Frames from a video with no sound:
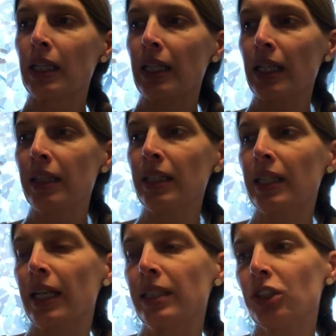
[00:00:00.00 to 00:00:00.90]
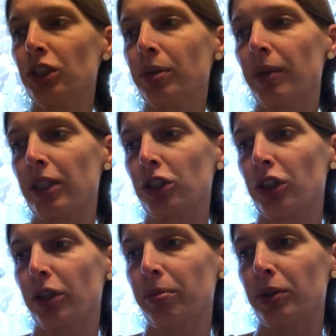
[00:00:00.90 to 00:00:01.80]
In the night she
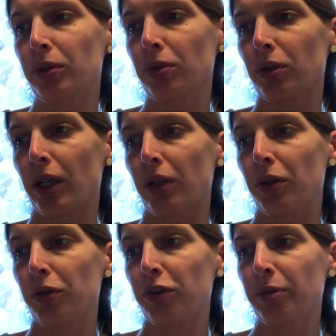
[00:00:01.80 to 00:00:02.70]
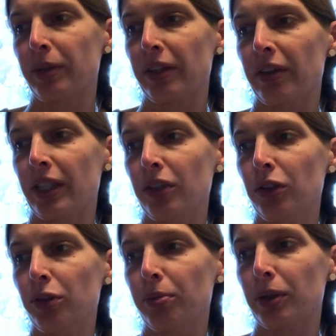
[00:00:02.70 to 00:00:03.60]
watched the moon grow from a thin
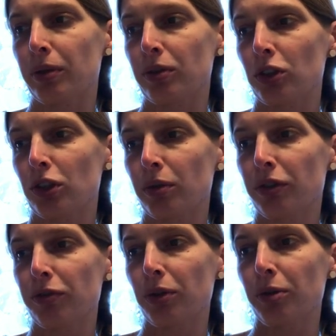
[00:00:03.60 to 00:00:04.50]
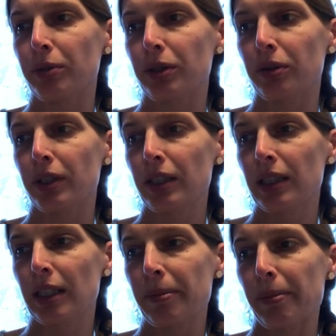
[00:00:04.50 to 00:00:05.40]
new moon to a full moon, then